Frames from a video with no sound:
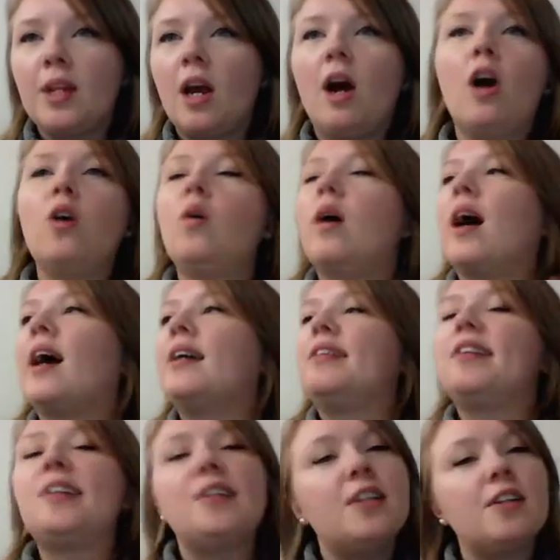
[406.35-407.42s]
oh, I
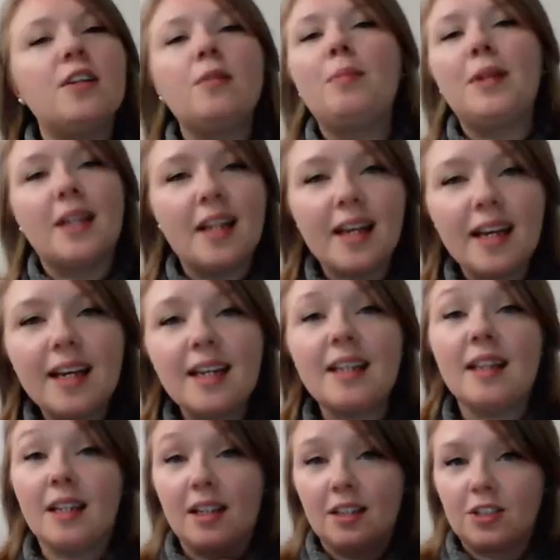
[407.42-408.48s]
still play the
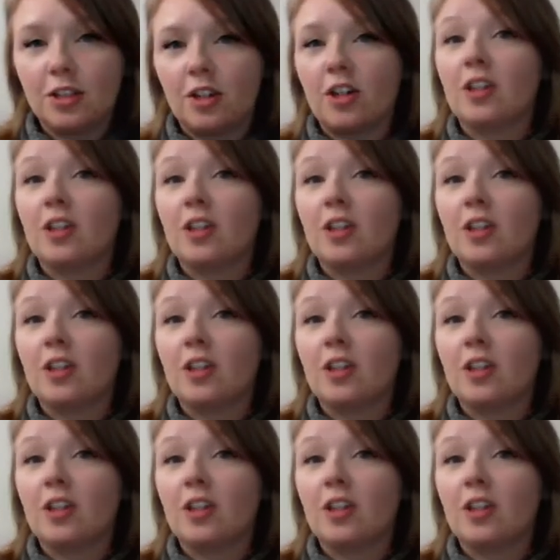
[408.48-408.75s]
guitar